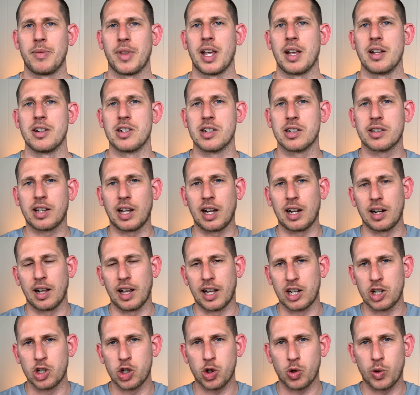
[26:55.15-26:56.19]
It just kind of
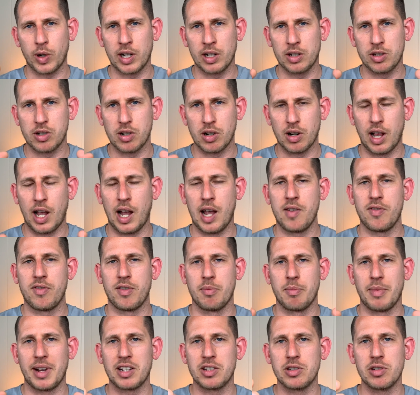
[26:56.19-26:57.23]
like shrinks your life and
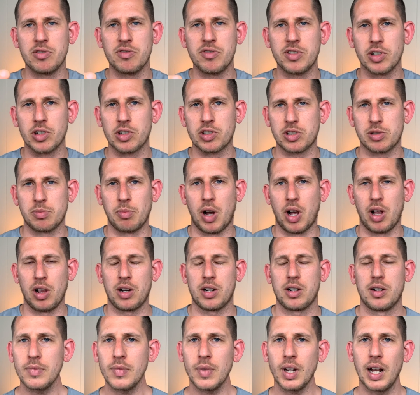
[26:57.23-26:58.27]
makes you feel
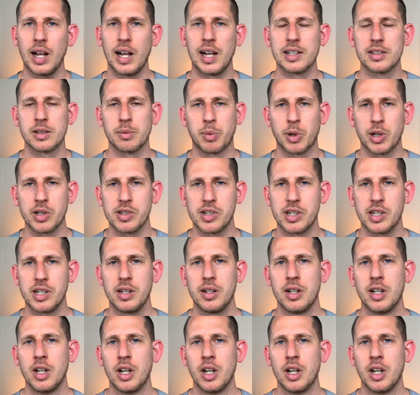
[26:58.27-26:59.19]
smaller as a person.